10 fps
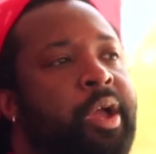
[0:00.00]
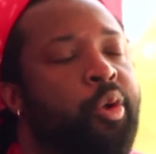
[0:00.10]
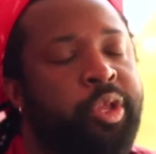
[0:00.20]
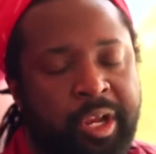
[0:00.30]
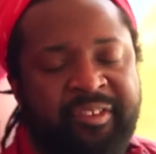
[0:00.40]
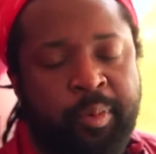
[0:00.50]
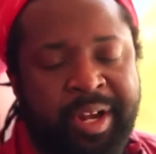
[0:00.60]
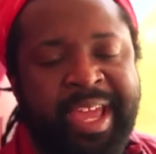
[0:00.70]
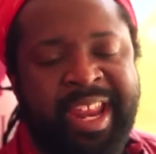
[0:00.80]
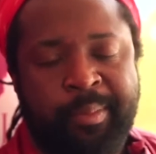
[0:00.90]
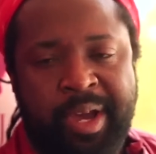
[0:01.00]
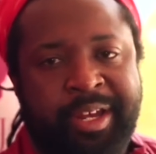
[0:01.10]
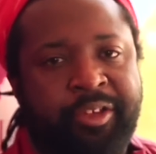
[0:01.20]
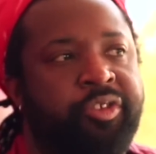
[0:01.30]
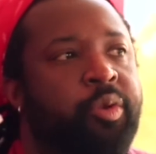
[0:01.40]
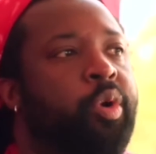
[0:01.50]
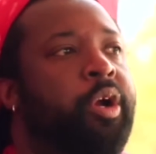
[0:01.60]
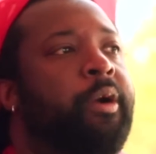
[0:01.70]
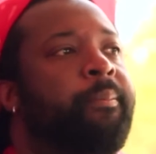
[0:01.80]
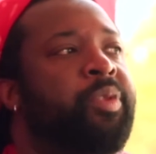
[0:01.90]
who you love more than anybody else in the
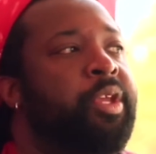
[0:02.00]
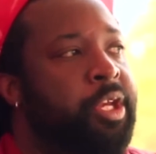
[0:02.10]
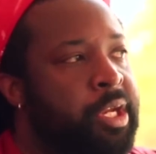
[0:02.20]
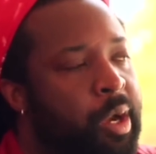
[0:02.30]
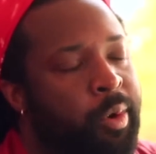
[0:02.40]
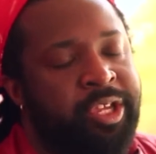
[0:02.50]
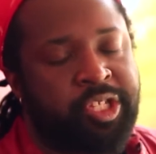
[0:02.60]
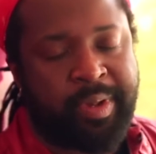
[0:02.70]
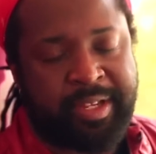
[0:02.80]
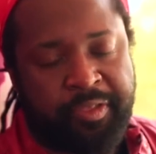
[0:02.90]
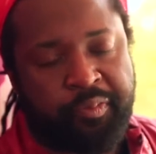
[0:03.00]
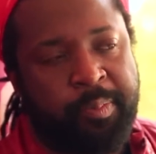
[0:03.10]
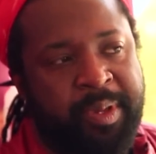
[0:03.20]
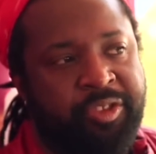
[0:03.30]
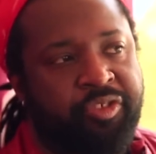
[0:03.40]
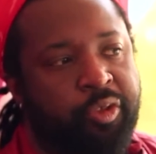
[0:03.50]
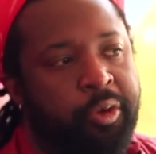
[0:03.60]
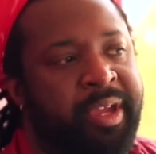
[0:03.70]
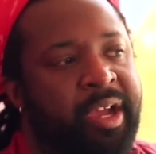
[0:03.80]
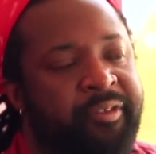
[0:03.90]
world. Now I want you to write a 3-page
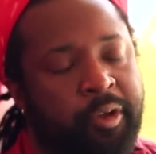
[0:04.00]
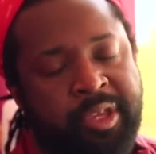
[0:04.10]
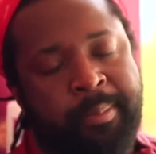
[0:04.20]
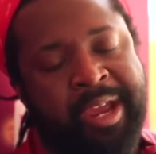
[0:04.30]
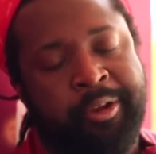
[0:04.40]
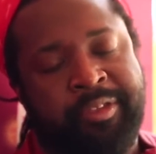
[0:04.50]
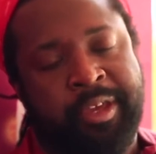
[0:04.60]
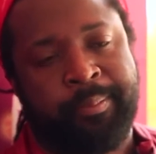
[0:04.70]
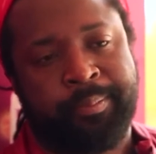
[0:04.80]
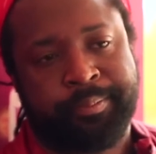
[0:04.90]
story of how you bury them.